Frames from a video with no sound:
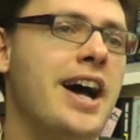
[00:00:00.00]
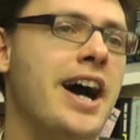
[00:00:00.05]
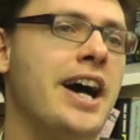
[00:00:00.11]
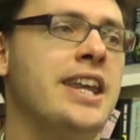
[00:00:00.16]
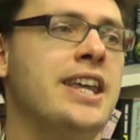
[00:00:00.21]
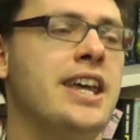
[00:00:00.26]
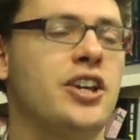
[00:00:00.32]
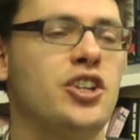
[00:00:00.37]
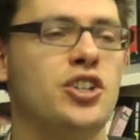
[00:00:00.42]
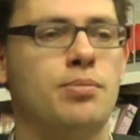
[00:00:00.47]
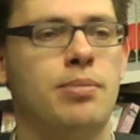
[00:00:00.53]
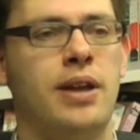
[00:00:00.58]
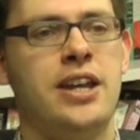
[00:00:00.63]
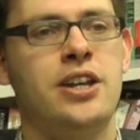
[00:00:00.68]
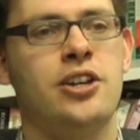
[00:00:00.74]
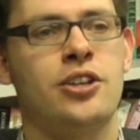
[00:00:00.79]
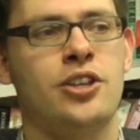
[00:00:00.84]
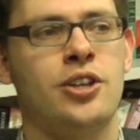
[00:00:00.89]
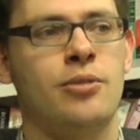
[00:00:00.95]
And he
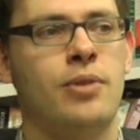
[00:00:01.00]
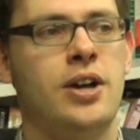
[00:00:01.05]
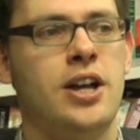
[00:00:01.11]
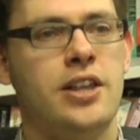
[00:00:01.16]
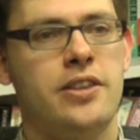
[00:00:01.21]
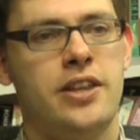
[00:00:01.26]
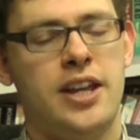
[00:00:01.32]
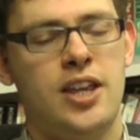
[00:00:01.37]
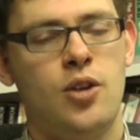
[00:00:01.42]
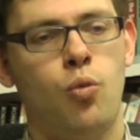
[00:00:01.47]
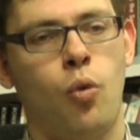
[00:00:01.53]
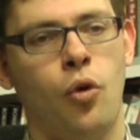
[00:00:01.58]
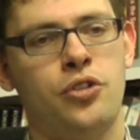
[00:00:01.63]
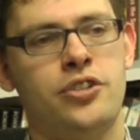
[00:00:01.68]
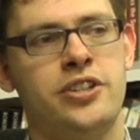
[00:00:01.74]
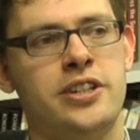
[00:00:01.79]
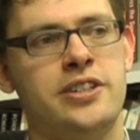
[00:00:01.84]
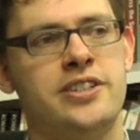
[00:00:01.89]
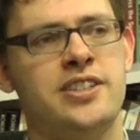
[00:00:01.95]
explained to them that he
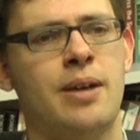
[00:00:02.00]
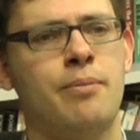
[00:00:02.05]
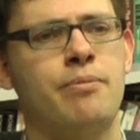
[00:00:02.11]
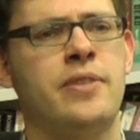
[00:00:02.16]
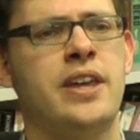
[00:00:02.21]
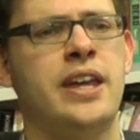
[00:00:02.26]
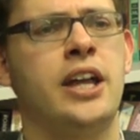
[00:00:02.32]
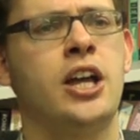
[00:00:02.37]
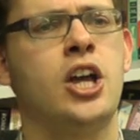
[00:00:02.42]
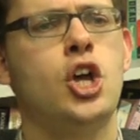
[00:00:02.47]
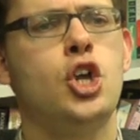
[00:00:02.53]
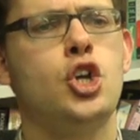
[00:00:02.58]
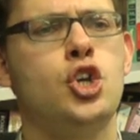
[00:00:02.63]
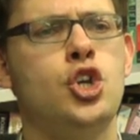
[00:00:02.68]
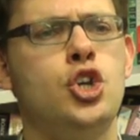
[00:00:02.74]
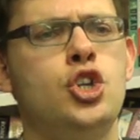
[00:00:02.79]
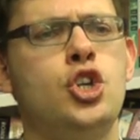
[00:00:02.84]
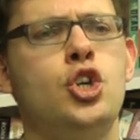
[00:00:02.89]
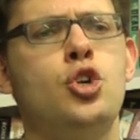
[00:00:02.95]
wanted something
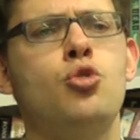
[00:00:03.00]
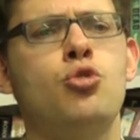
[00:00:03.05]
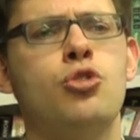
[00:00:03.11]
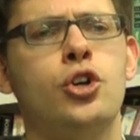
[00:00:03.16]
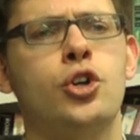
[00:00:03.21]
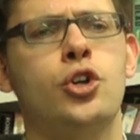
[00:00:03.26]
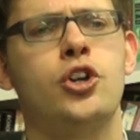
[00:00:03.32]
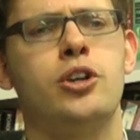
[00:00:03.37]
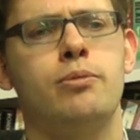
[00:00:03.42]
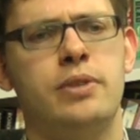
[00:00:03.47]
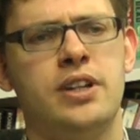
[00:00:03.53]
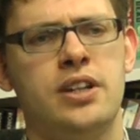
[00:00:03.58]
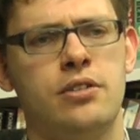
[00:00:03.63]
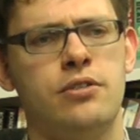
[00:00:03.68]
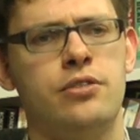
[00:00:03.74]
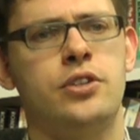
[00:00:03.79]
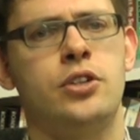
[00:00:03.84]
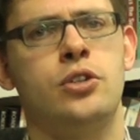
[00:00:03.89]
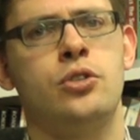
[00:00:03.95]
new that couldn't be
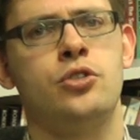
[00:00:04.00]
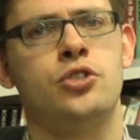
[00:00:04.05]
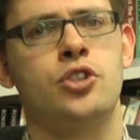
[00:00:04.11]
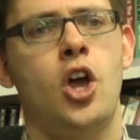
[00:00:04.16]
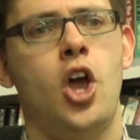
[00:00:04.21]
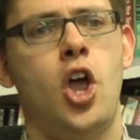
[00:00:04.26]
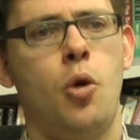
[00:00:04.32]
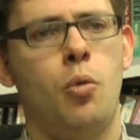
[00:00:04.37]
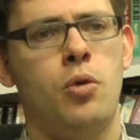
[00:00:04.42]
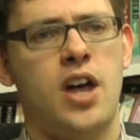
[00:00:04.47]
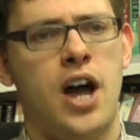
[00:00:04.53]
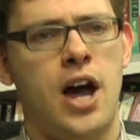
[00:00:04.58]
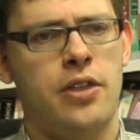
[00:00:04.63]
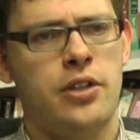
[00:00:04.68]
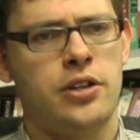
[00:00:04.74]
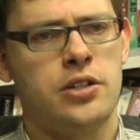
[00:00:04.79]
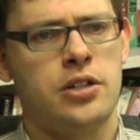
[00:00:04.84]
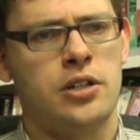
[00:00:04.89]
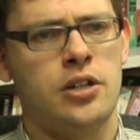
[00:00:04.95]
confused with
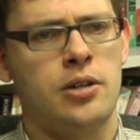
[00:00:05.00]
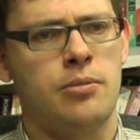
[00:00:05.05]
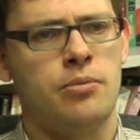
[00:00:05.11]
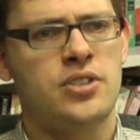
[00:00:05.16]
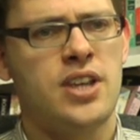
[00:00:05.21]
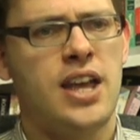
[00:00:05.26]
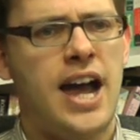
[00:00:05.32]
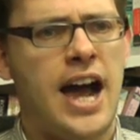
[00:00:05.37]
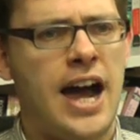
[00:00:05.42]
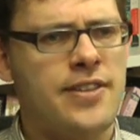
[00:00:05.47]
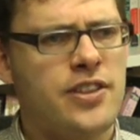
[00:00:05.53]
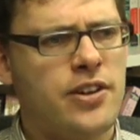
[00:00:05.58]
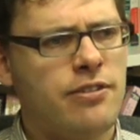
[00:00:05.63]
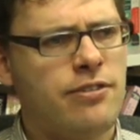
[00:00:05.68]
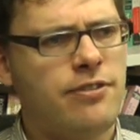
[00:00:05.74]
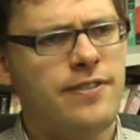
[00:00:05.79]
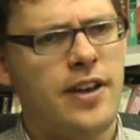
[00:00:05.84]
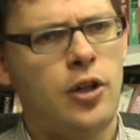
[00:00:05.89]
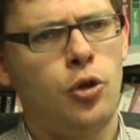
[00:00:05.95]
other terms, and
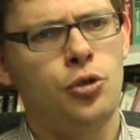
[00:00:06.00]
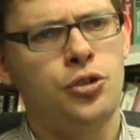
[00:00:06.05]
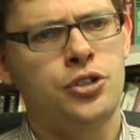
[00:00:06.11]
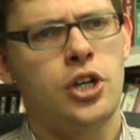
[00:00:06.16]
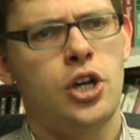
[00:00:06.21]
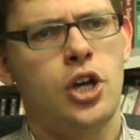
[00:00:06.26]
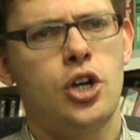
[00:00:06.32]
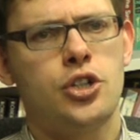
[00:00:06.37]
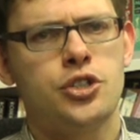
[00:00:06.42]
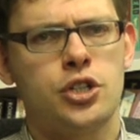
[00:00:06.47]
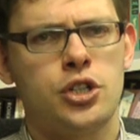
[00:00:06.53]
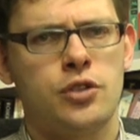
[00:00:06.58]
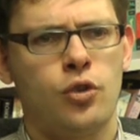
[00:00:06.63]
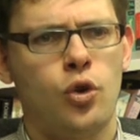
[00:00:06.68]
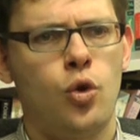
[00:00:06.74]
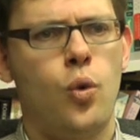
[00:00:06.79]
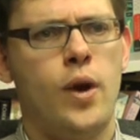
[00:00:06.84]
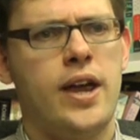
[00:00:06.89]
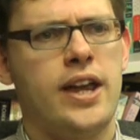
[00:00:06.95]
that felt sort
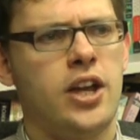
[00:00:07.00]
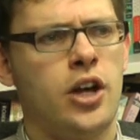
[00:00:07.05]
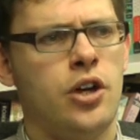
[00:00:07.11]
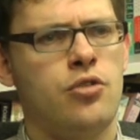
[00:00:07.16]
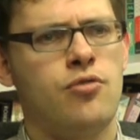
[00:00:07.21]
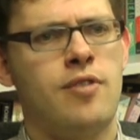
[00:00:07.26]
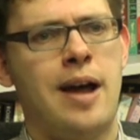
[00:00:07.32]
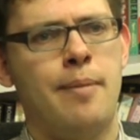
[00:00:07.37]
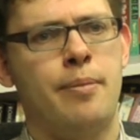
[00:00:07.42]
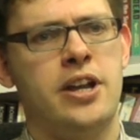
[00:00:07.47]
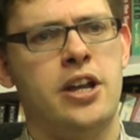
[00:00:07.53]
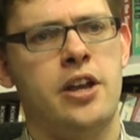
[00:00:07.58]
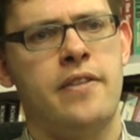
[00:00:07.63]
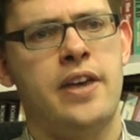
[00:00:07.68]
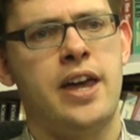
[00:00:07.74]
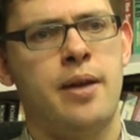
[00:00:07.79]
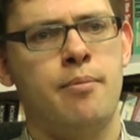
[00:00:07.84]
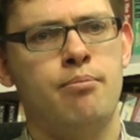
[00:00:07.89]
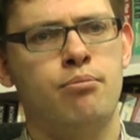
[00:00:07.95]
of quick and rapid,
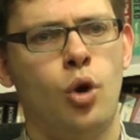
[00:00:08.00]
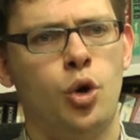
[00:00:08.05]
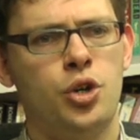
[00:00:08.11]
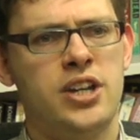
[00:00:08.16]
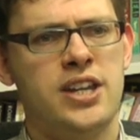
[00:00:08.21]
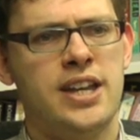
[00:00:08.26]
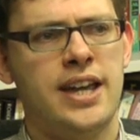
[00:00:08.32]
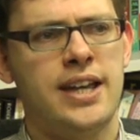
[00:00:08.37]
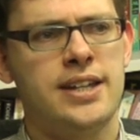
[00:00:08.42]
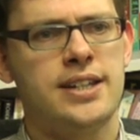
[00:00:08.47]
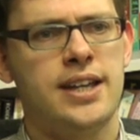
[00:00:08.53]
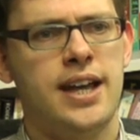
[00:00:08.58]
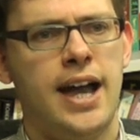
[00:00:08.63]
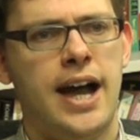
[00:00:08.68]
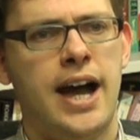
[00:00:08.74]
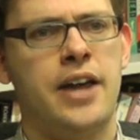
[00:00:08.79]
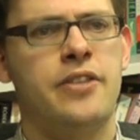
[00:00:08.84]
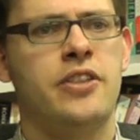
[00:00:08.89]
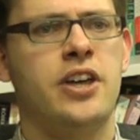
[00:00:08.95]
and that embodied it,
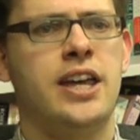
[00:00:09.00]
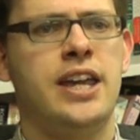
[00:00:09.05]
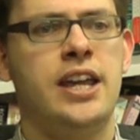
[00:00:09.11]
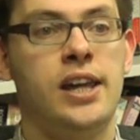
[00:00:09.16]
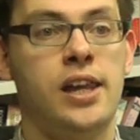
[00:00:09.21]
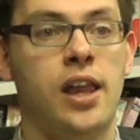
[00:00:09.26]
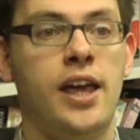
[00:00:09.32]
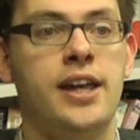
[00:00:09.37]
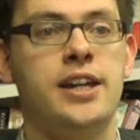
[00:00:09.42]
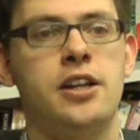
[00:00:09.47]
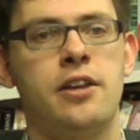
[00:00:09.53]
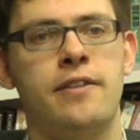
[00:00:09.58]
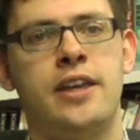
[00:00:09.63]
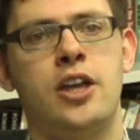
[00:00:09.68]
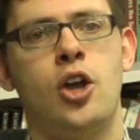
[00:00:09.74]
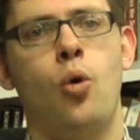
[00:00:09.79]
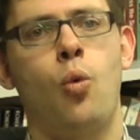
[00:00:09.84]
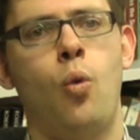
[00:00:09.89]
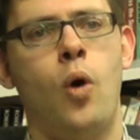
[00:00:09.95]
and that he liked
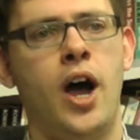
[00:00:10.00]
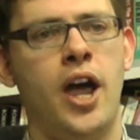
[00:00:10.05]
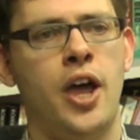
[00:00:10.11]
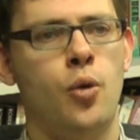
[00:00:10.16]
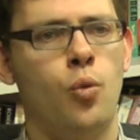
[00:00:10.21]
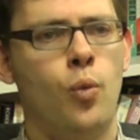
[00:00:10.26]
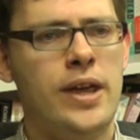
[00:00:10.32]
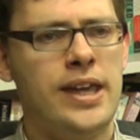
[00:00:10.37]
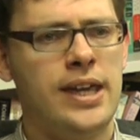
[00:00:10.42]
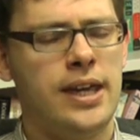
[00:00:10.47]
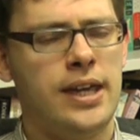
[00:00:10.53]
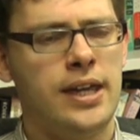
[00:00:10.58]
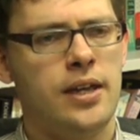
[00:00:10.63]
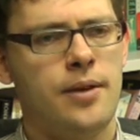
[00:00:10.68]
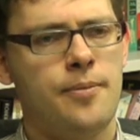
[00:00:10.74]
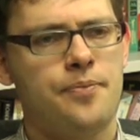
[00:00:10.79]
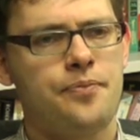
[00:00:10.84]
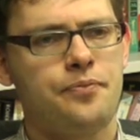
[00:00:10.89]
the Hawaiian wiki.